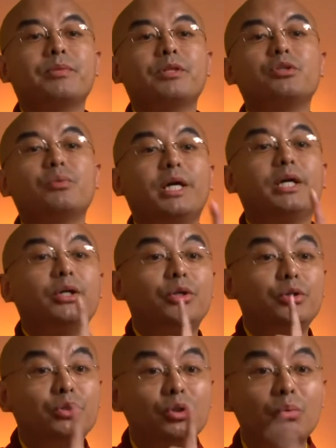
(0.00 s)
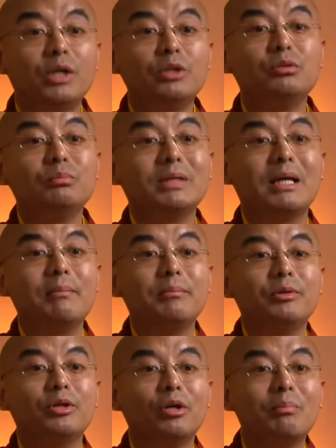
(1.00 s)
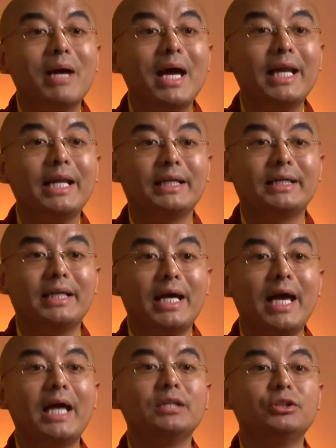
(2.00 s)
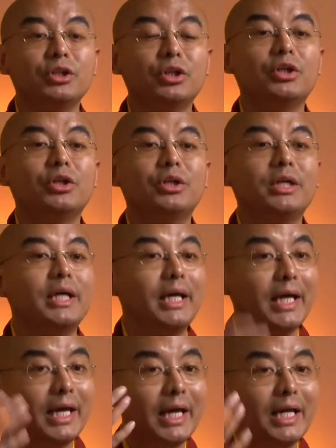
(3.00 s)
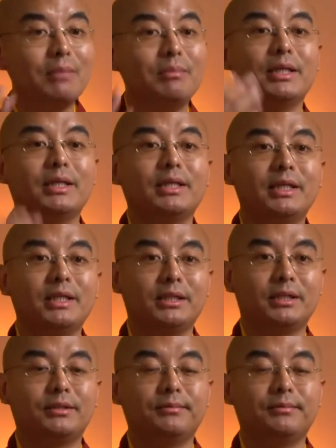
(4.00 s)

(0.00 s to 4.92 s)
So why you don't want to become your panic as your enemy either